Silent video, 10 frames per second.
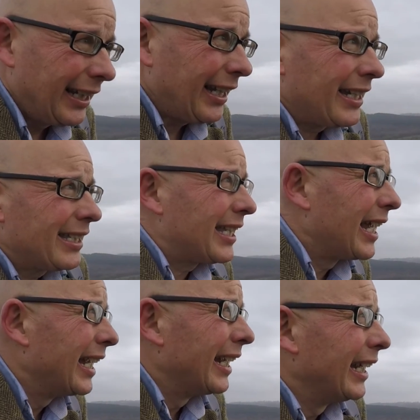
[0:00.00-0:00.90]
is
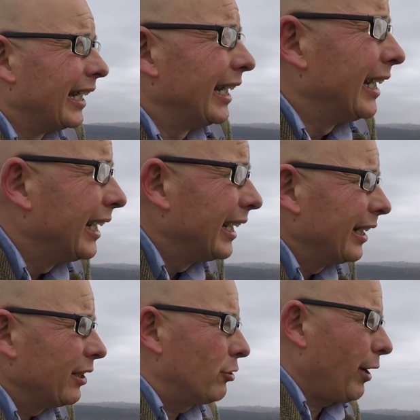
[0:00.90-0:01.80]

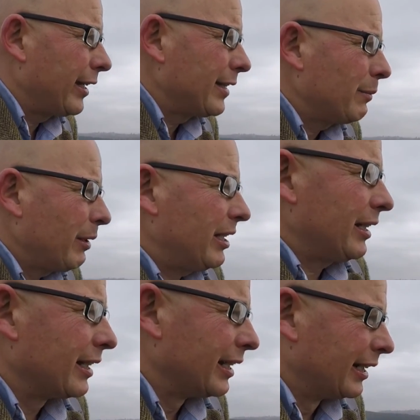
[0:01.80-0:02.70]
a
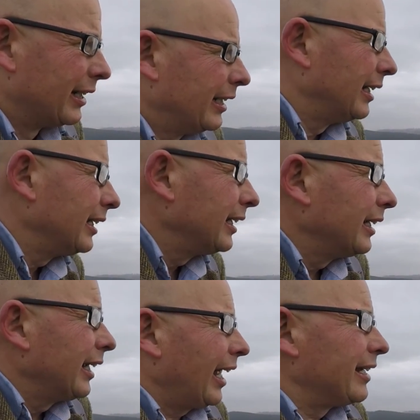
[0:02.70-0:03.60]
transmitting
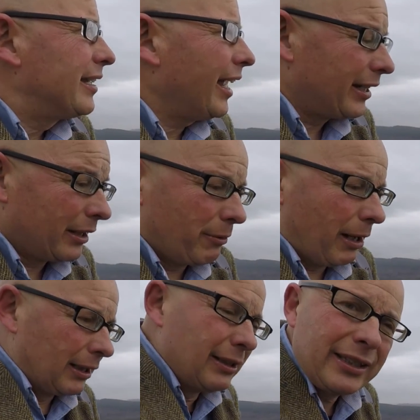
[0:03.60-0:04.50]
antenna,
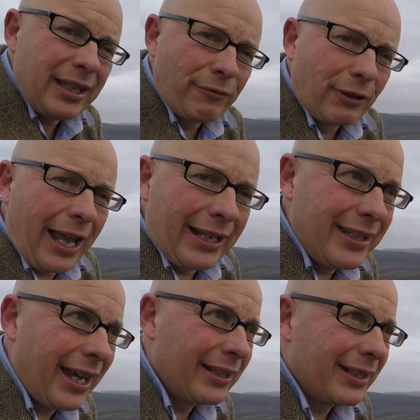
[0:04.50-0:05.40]
well, several
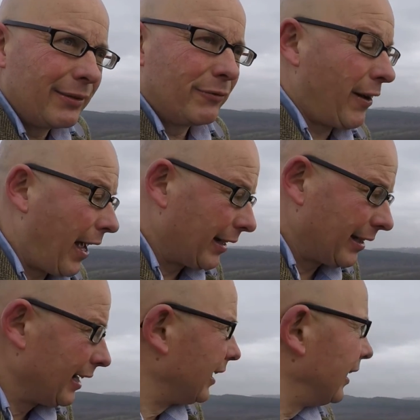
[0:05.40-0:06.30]
antennas in fact.